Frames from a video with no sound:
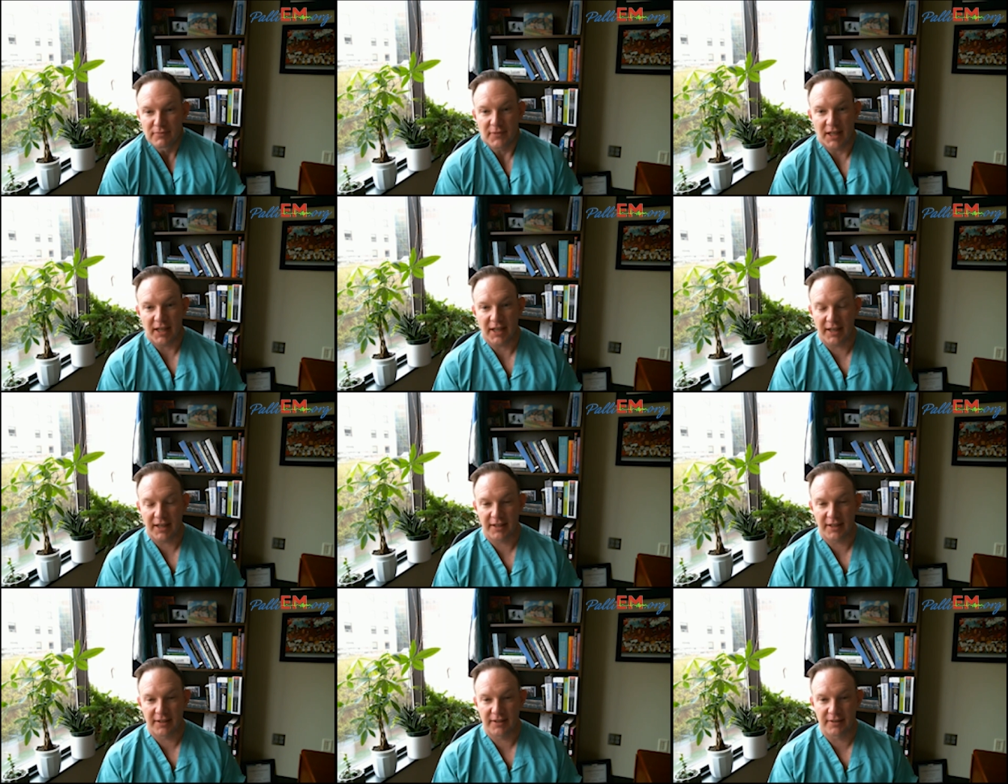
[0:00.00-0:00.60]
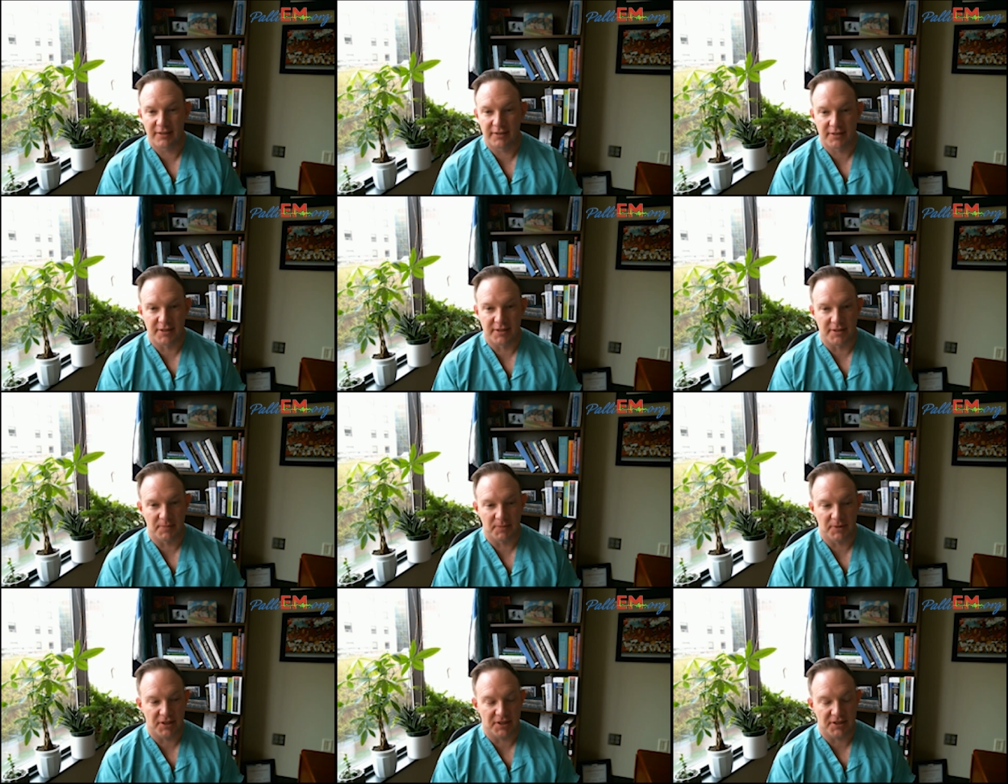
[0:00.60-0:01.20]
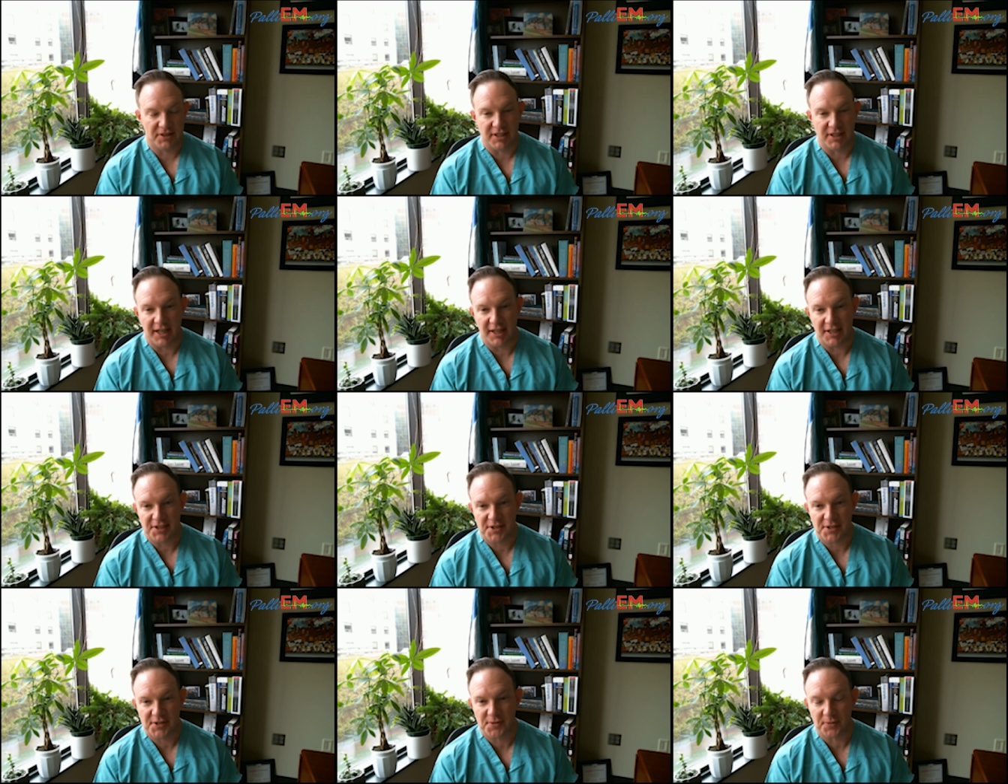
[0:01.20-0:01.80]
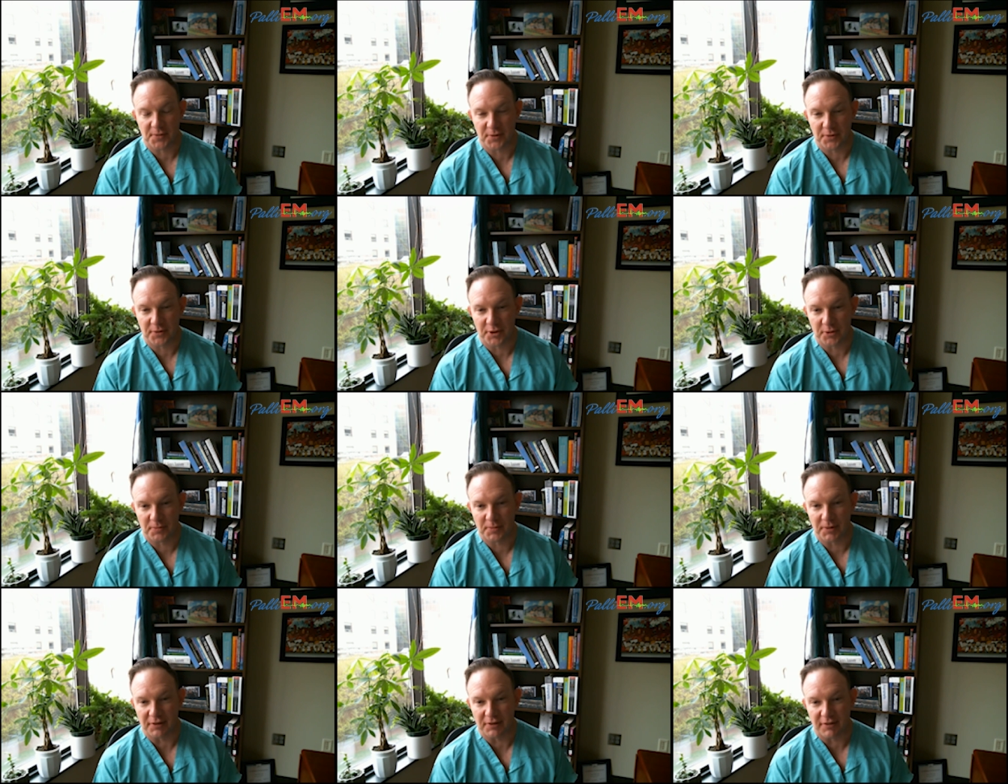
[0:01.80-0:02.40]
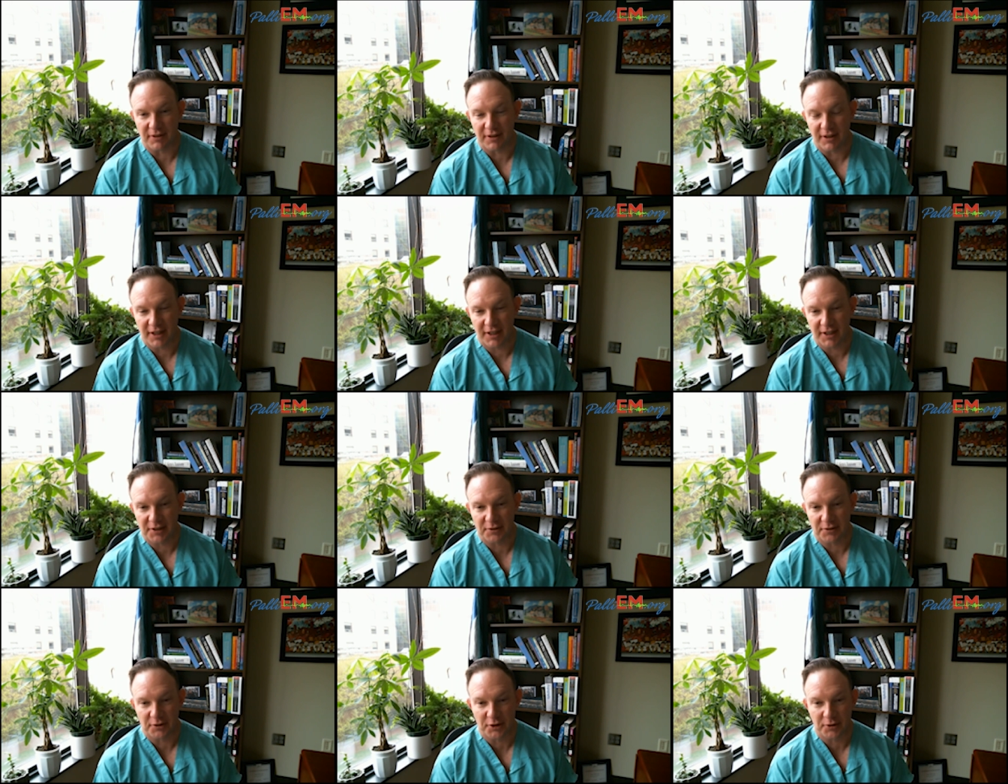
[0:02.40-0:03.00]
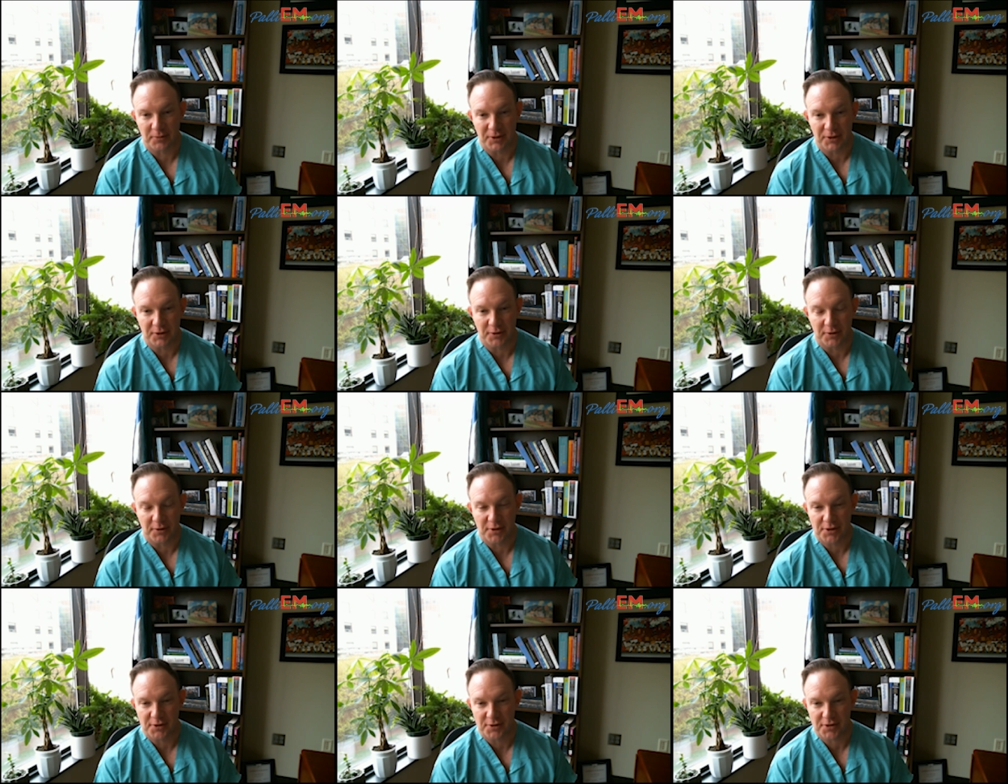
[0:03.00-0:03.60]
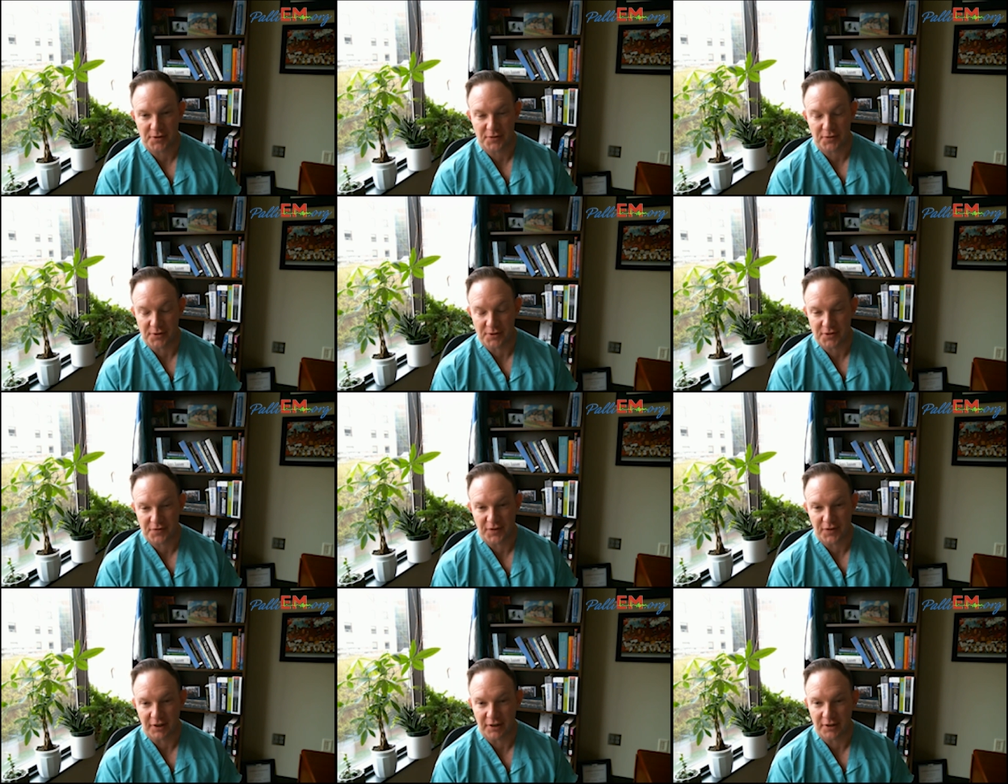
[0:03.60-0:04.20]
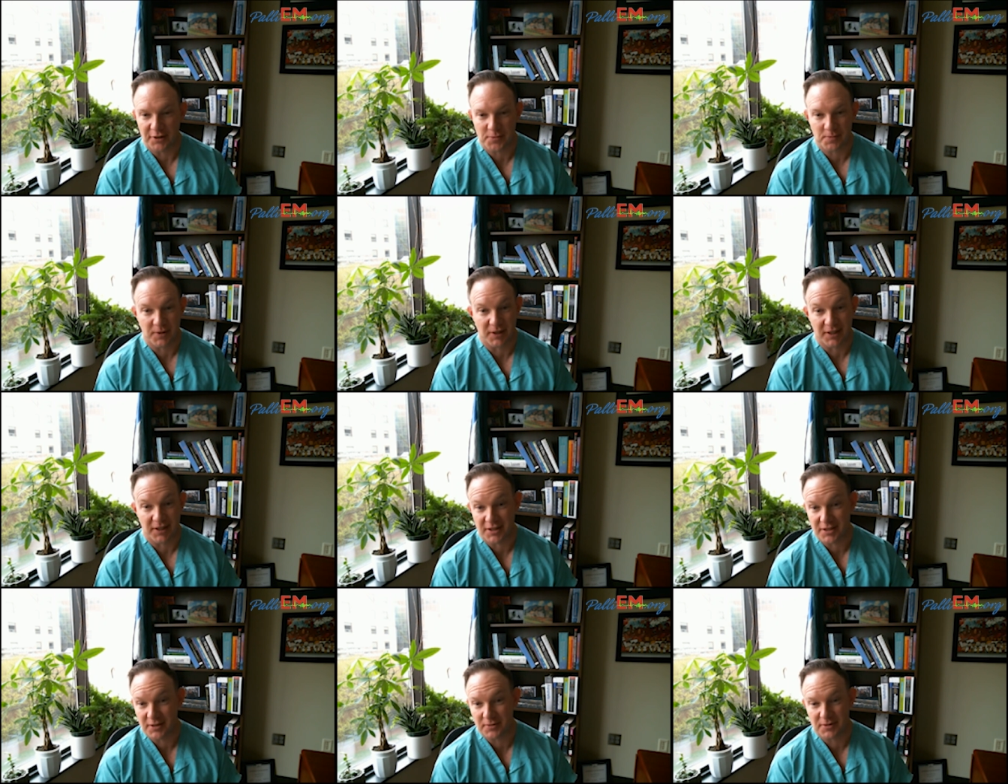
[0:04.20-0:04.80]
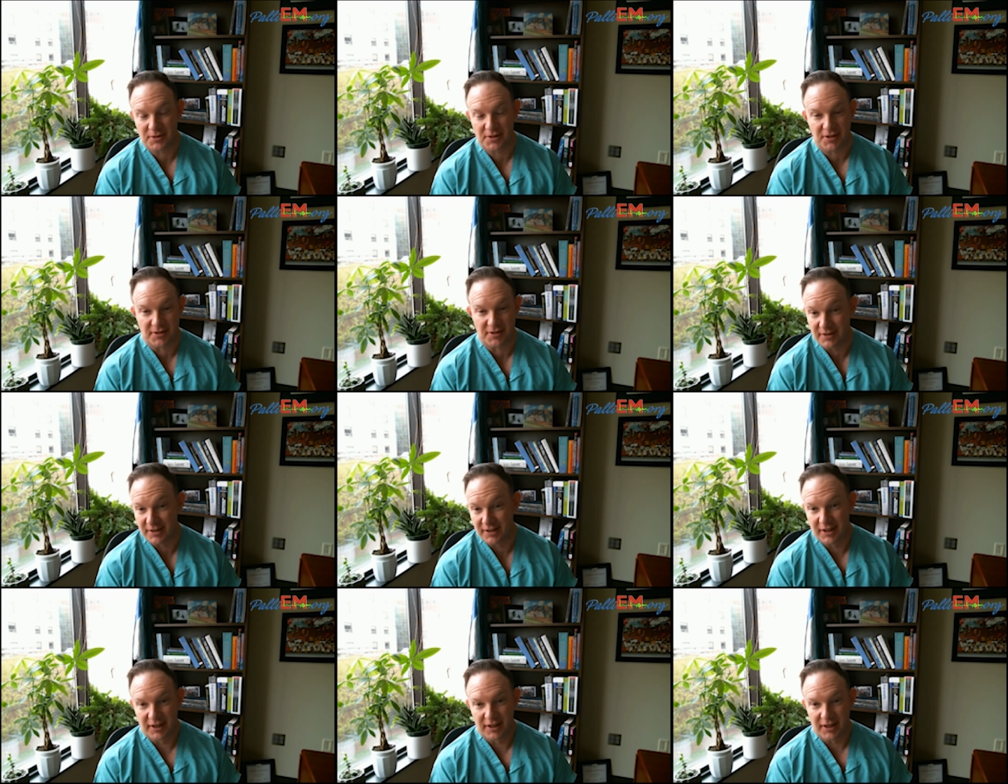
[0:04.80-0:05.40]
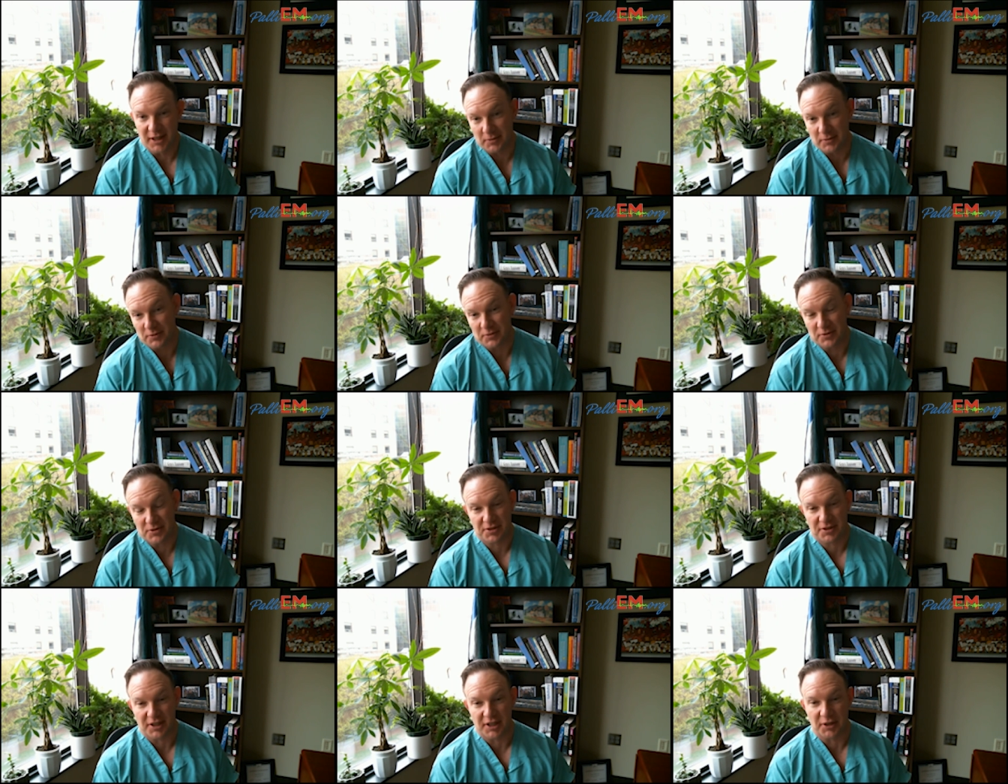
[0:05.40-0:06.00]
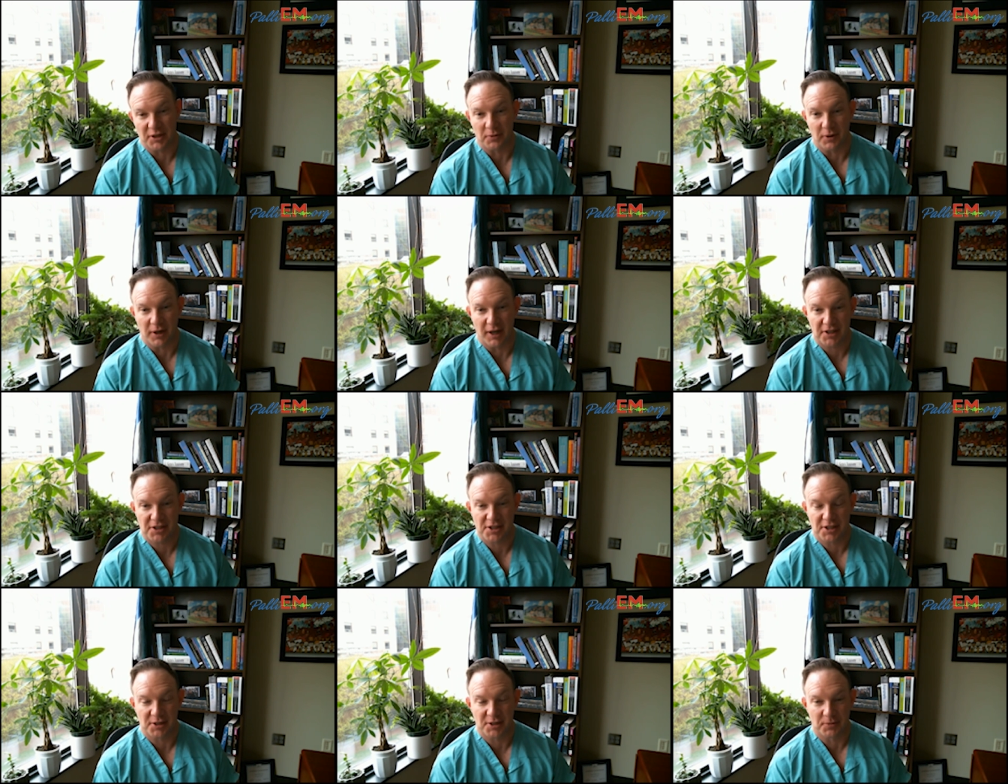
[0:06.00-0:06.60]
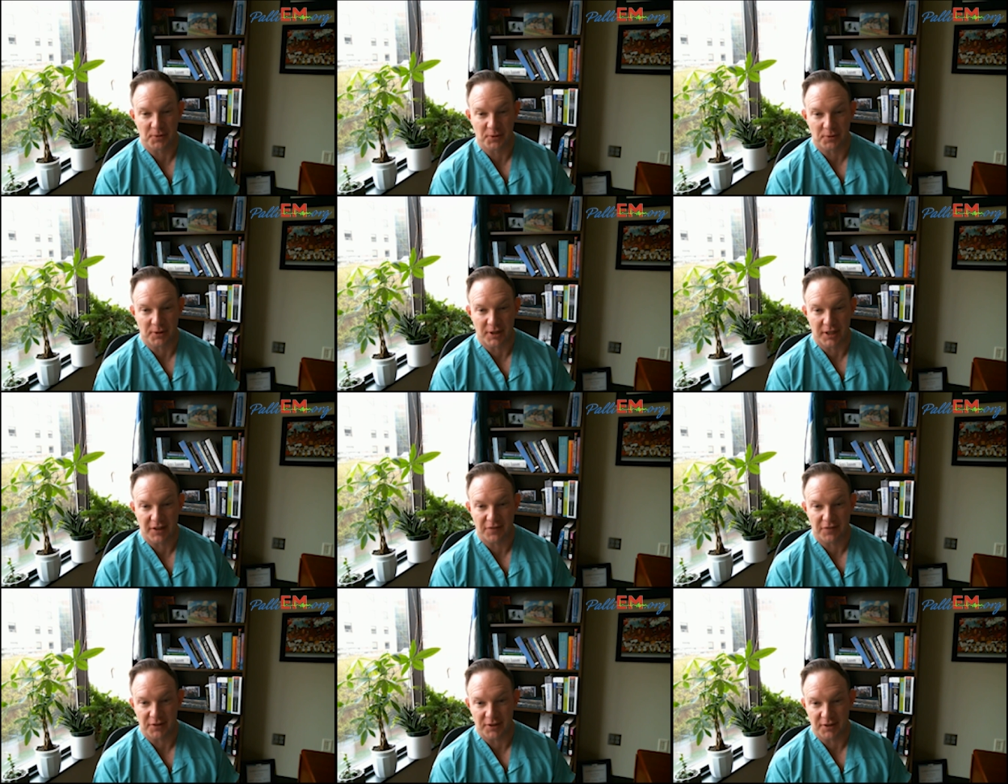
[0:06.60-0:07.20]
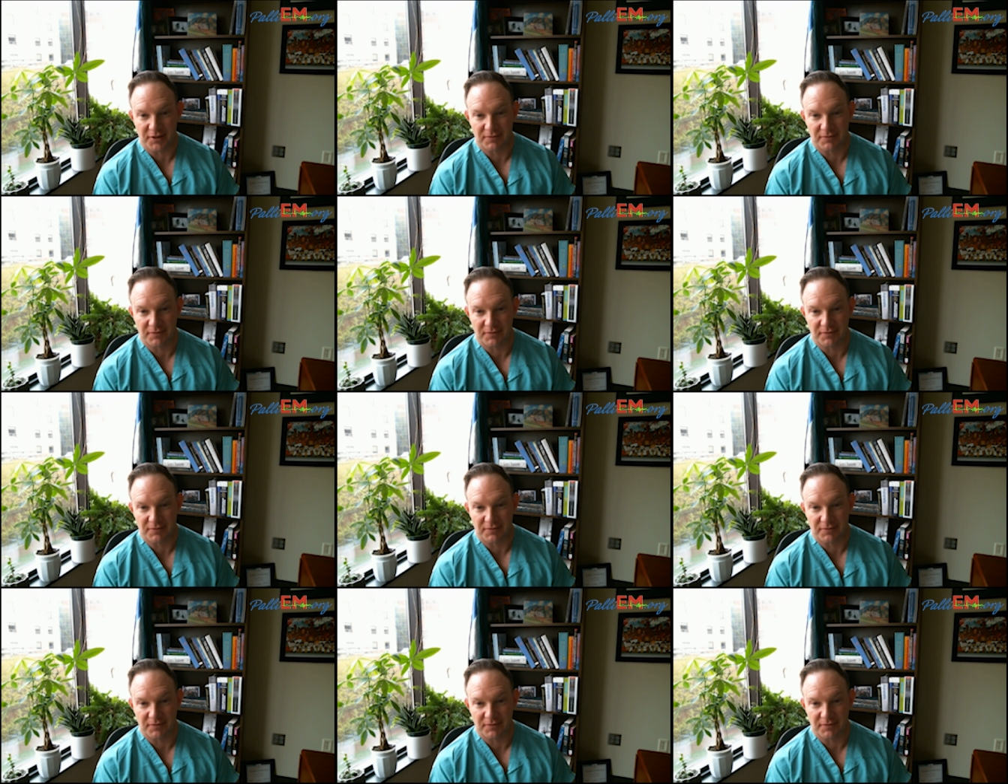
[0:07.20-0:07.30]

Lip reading: And I mean, the cases were a little bit long and a little bit torturous for his fellows because we were just kind of watching him or whatever.